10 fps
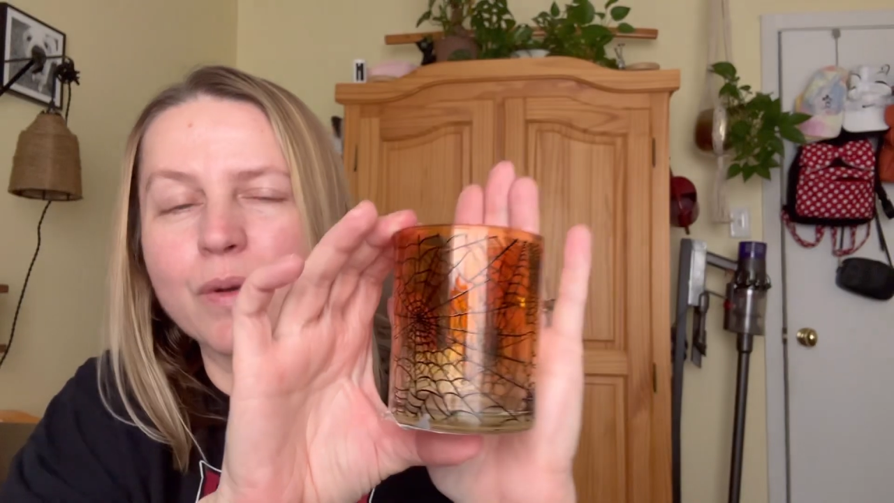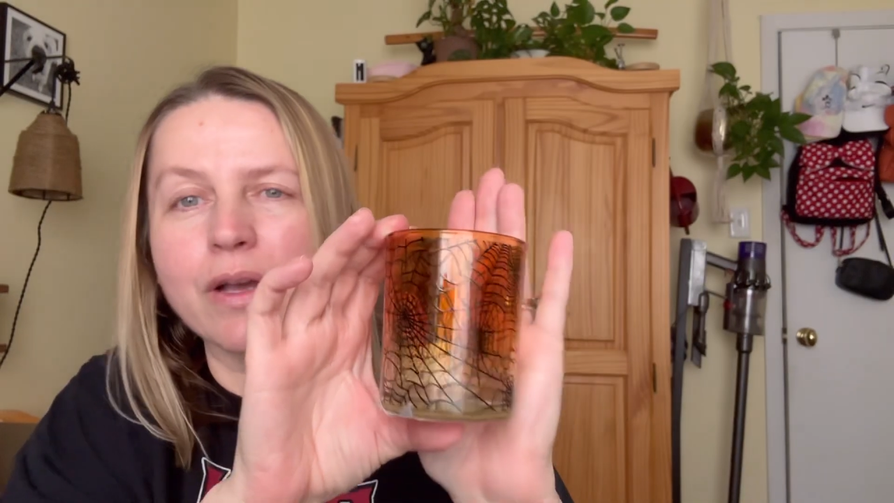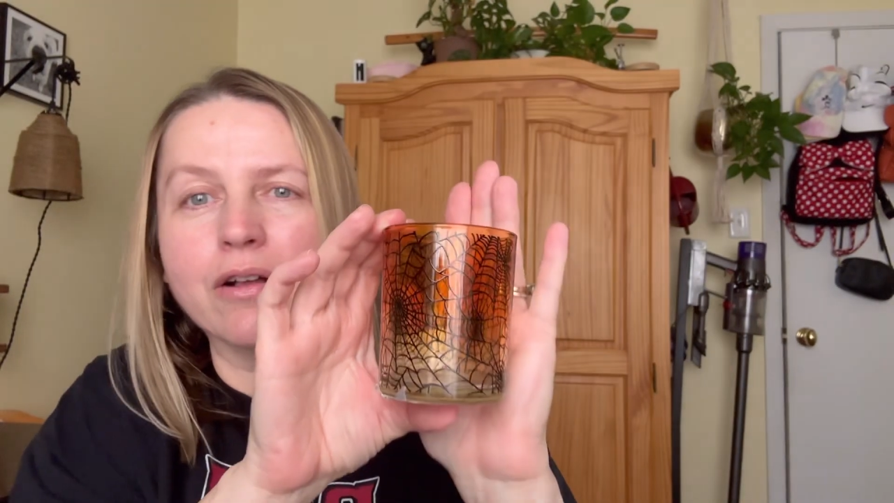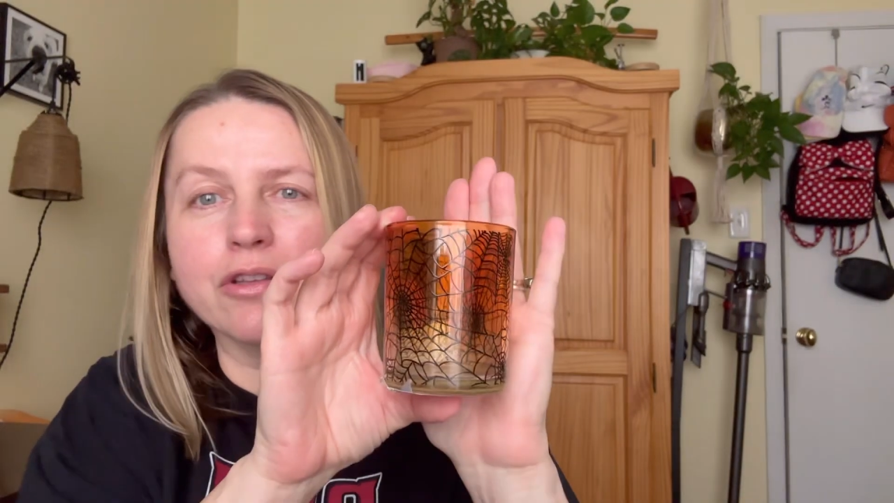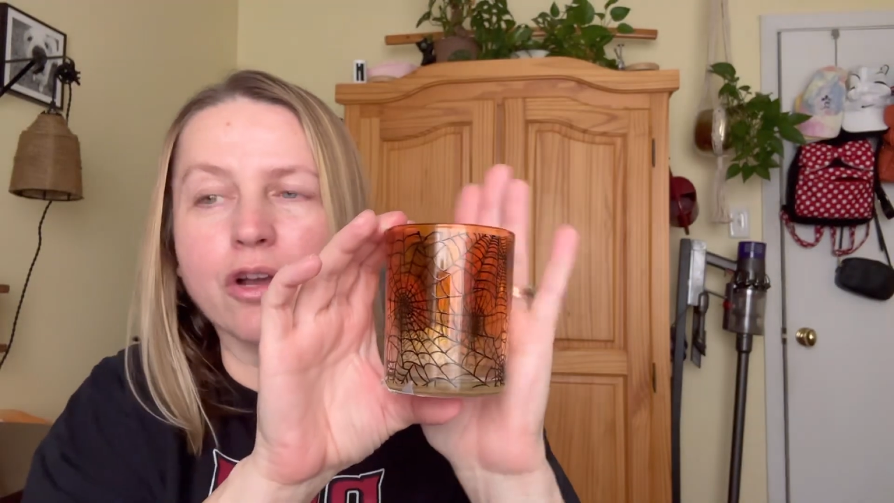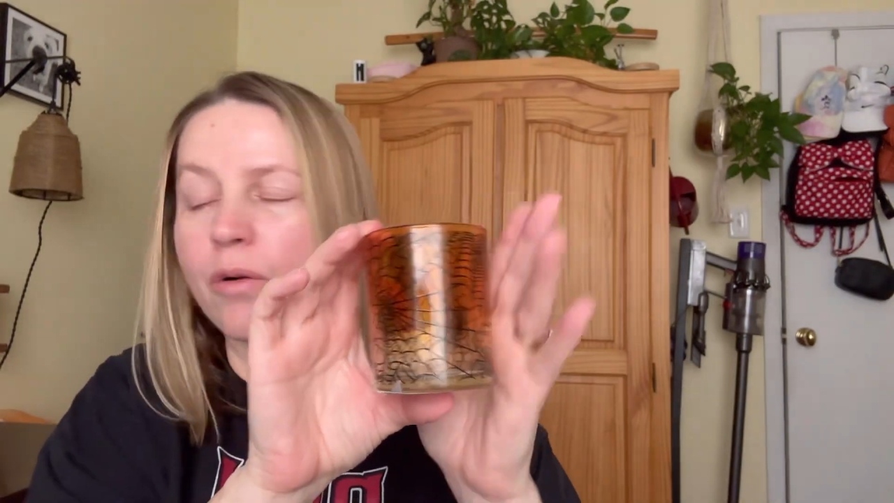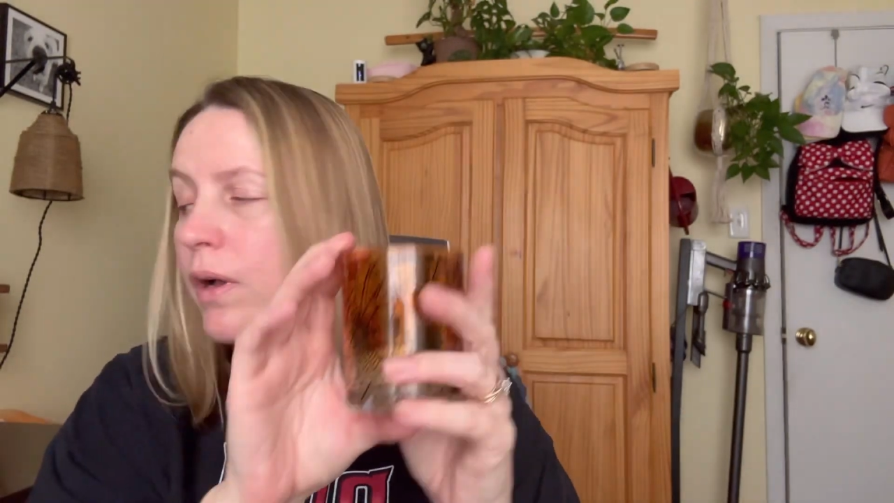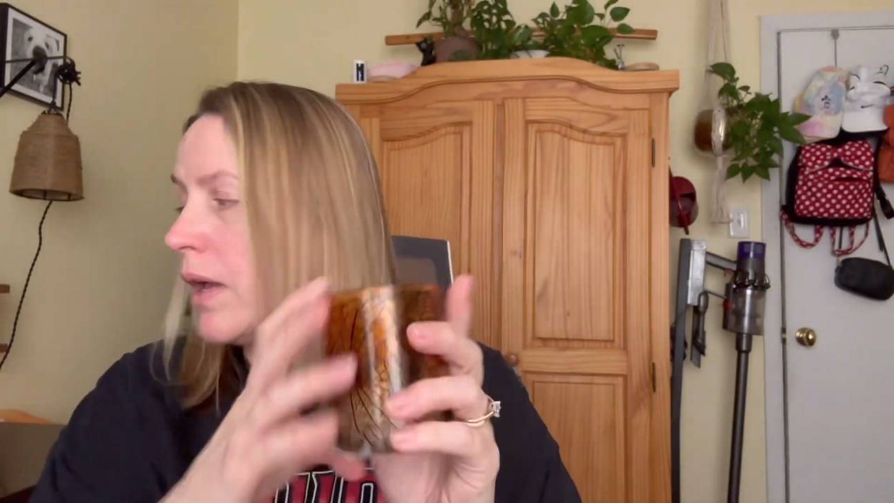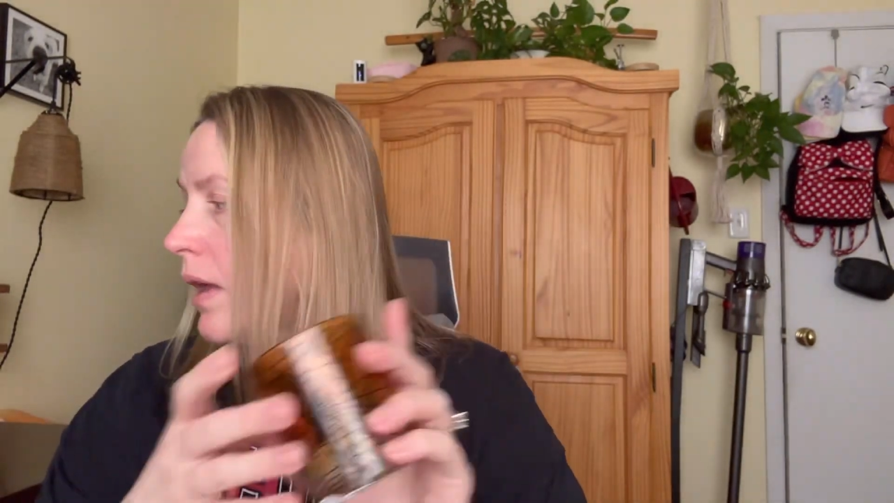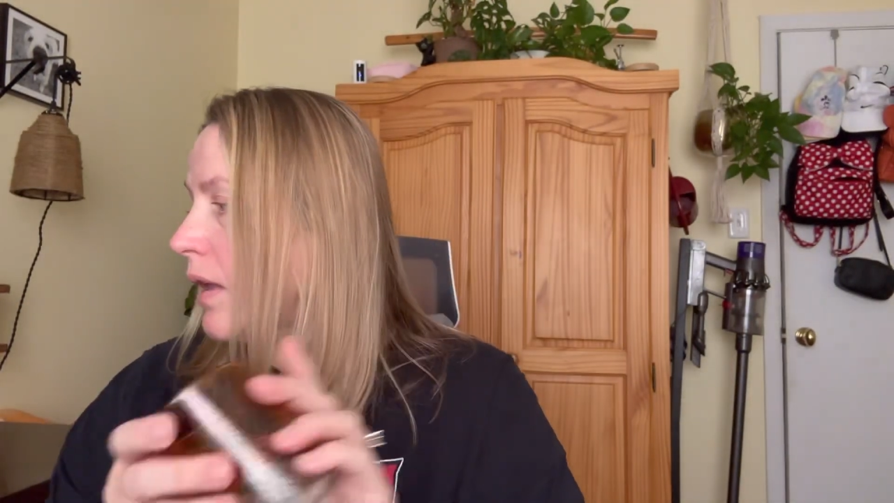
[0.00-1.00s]
we all know,
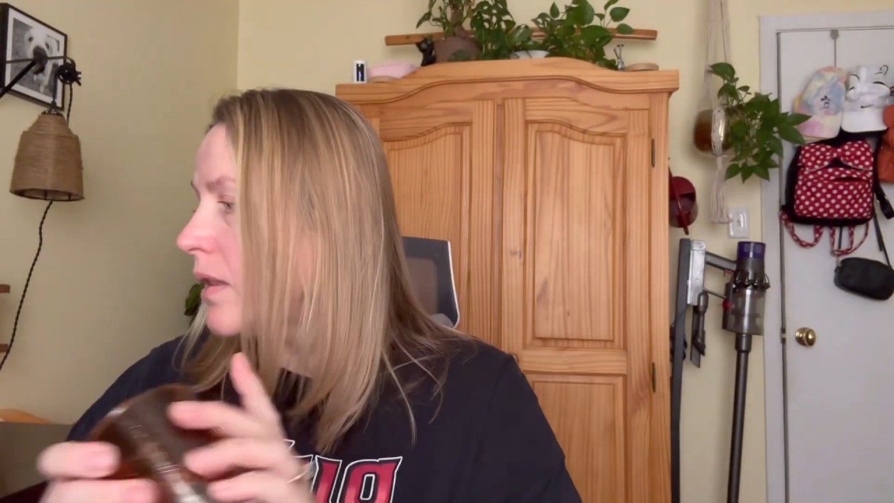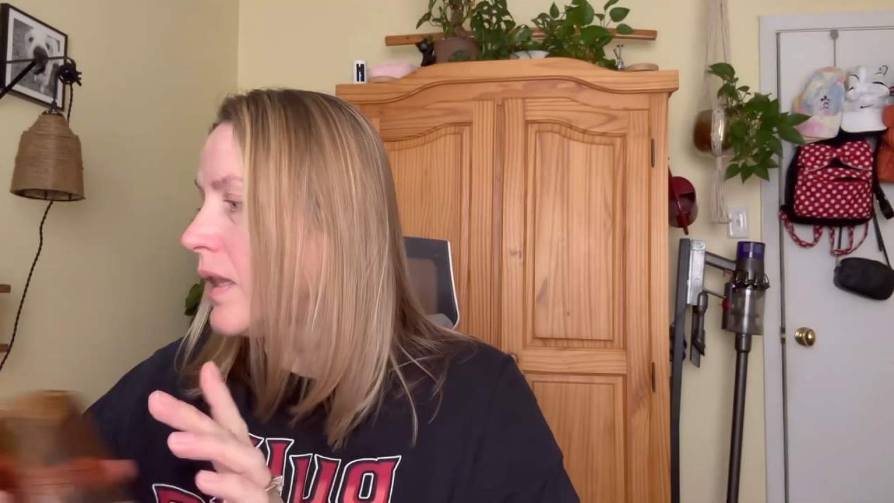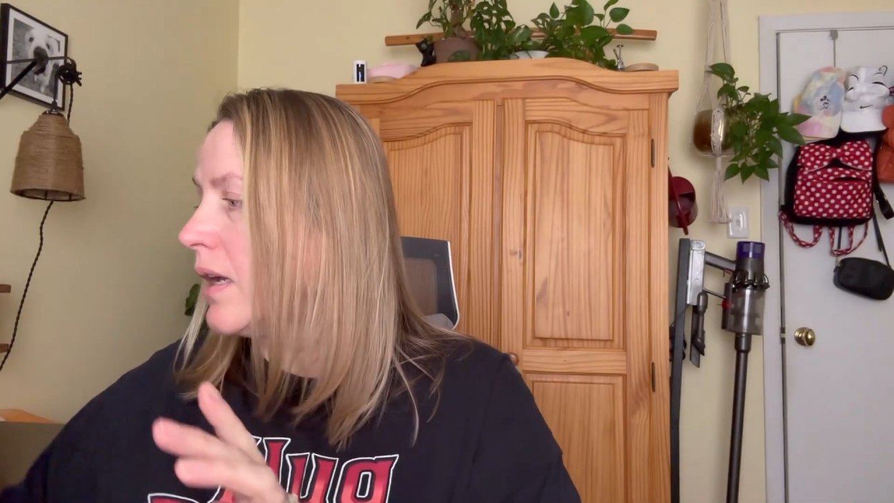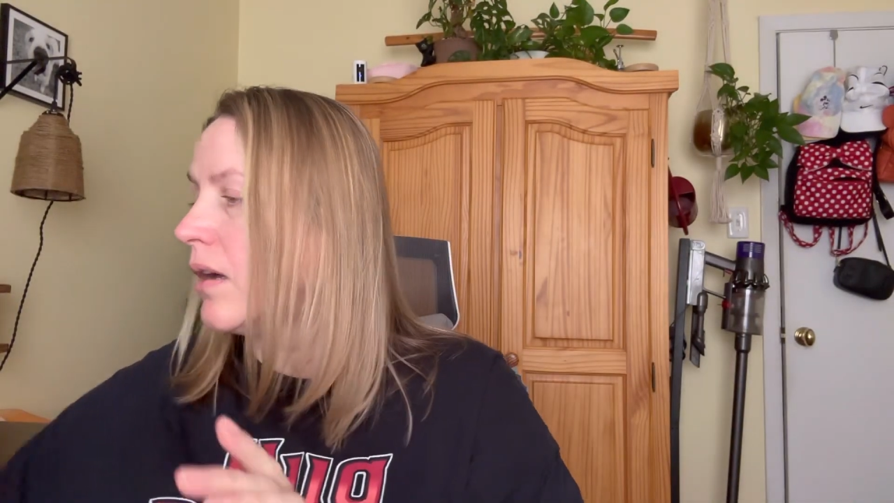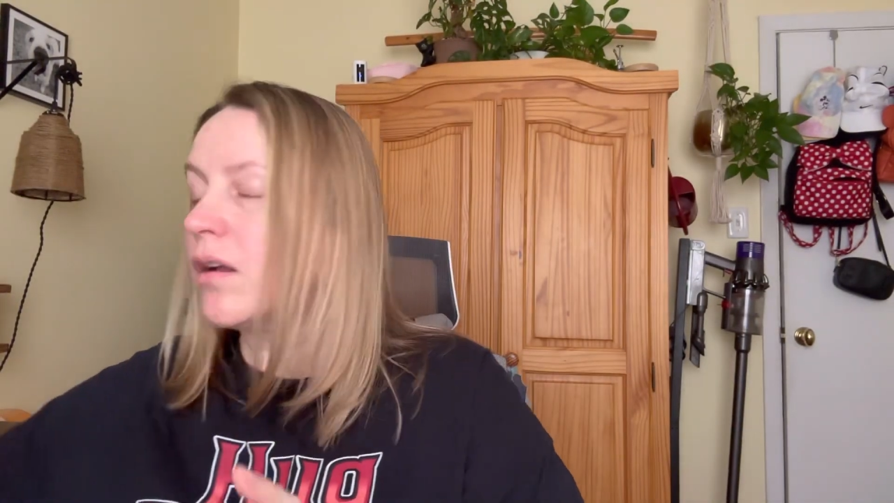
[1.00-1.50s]
they got